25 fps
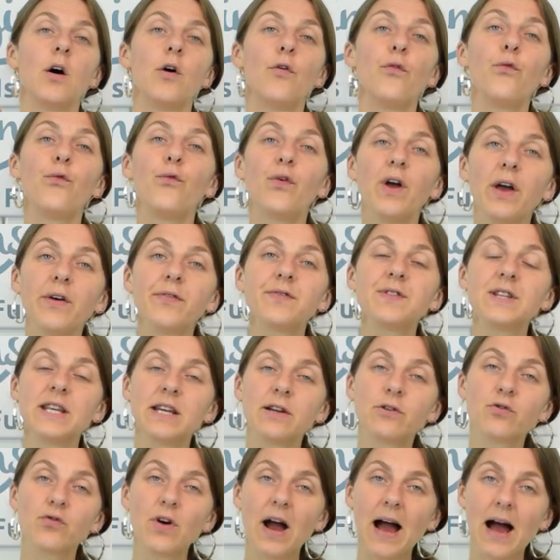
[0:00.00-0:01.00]

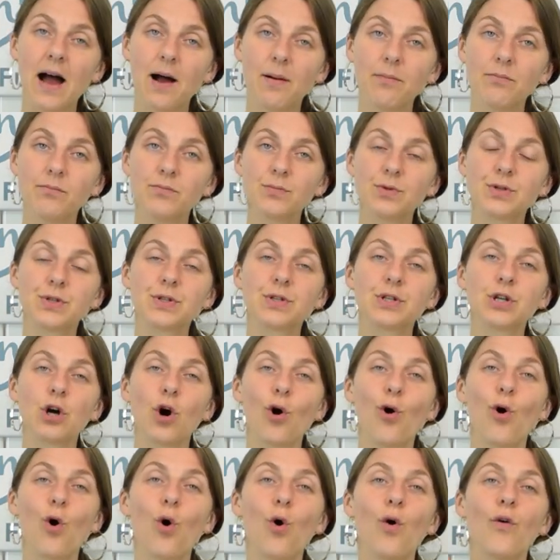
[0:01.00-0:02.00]
50 grams
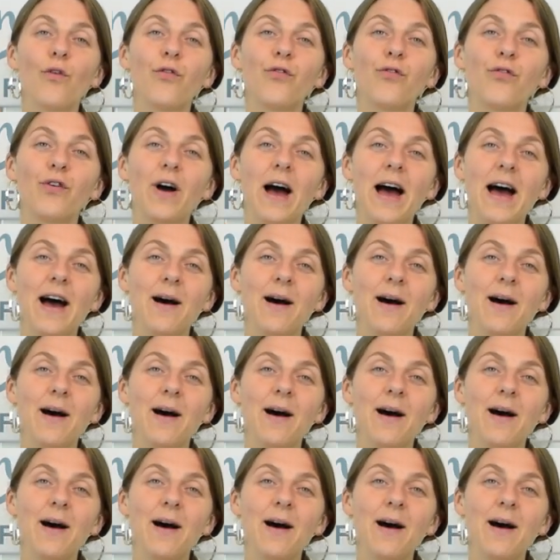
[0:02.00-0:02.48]
of